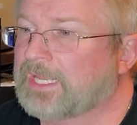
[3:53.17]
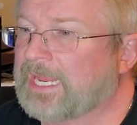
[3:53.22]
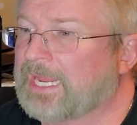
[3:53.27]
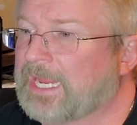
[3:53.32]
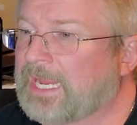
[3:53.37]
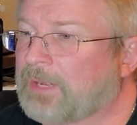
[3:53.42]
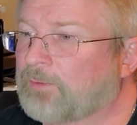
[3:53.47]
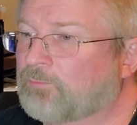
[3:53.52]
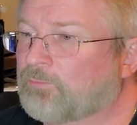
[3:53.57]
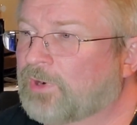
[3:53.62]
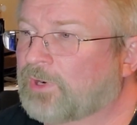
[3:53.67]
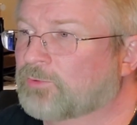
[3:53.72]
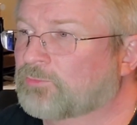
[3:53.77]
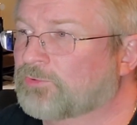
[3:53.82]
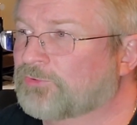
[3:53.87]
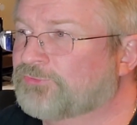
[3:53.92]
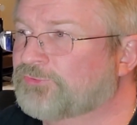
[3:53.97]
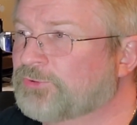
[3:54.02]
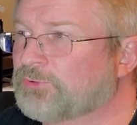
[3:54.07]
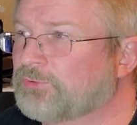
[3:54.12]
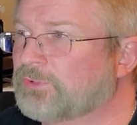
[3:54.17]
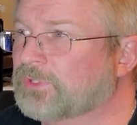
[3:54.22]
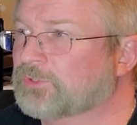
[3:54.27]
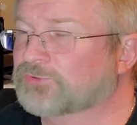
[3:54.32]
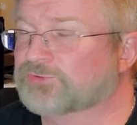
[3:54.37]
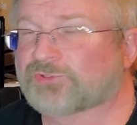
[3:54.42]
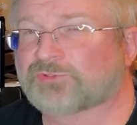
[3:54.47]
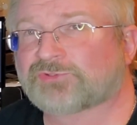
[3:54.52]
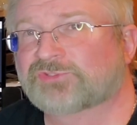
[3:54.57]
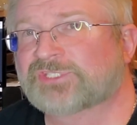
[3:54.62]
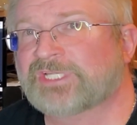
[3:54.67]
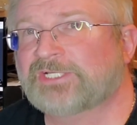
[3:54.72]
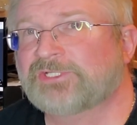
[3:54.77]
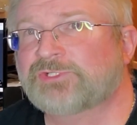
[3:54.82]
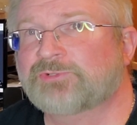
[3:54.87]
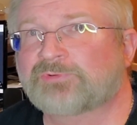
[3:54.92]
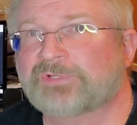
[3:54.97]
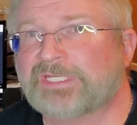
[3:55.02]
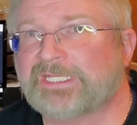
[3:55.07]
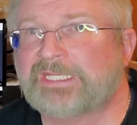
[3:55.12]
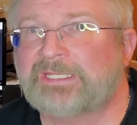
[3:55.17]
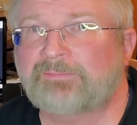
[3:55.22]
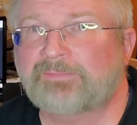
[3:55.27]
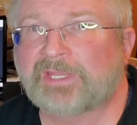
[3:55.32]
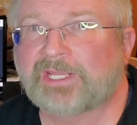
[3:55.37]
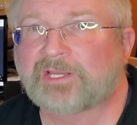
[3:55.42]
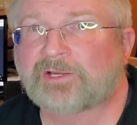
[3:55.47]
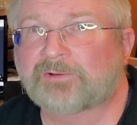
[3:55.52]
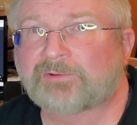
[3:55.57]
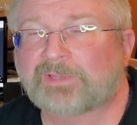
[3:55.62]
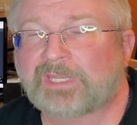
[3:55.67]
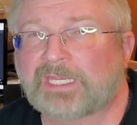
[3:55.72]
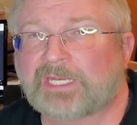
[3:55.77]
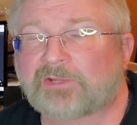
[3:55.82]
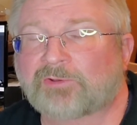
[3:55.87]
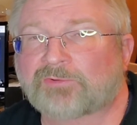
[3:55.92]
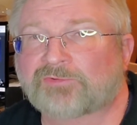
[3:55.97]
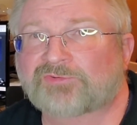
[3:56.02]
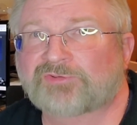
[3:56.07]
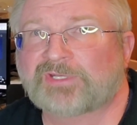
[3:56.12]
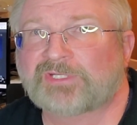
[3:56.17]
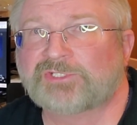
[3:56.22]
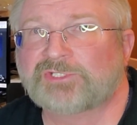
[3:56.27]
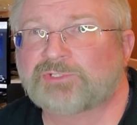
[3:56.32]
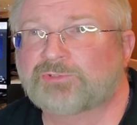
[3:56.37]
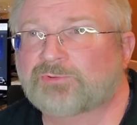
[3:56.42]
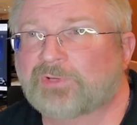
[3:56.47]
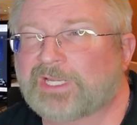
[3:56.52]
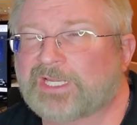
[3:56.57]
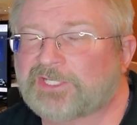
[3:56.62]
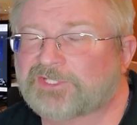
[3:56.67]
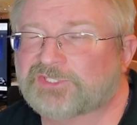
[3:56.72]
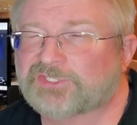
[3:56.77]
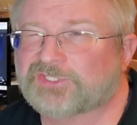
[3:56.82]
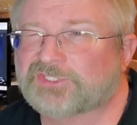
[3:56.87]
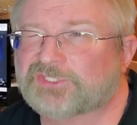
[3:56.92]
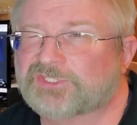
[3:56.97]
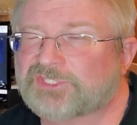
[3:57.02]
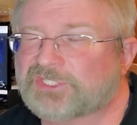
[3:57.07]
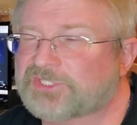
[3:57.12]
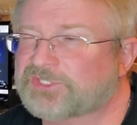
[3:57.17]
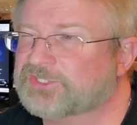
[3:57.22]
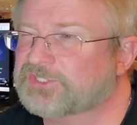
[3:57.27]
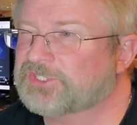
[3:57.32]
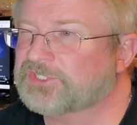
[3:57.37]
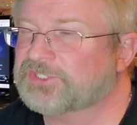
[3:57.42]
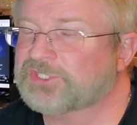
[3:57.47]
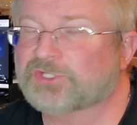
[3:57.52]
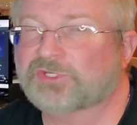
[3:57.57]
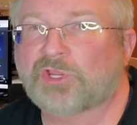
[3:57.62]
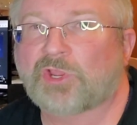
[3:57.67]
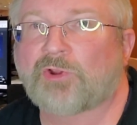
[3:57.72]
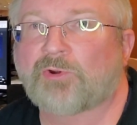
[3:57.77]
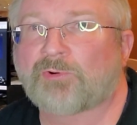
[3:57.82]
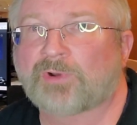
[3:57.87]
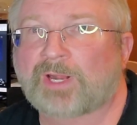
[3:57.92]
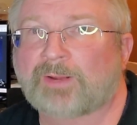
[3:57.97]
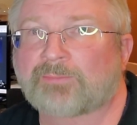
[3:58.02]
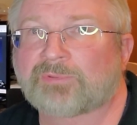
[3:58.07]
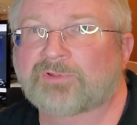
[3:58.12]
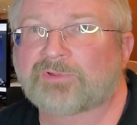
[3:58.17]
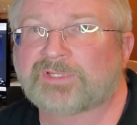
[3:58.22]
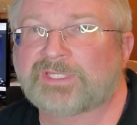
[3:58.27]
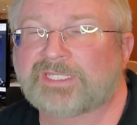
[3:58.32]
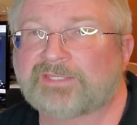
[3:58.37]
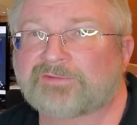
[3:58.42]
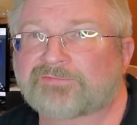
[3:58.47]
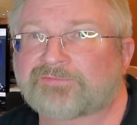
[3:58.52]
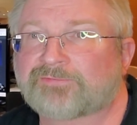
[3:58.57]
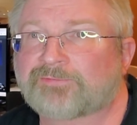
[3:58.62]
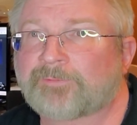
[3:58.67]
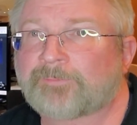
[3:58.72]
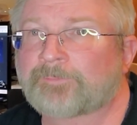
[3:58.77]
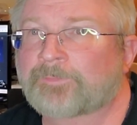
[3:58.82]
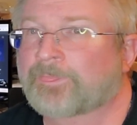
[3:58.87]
and what it will do is it'll send you an email, and it'll send you a 6-digit code, I believe,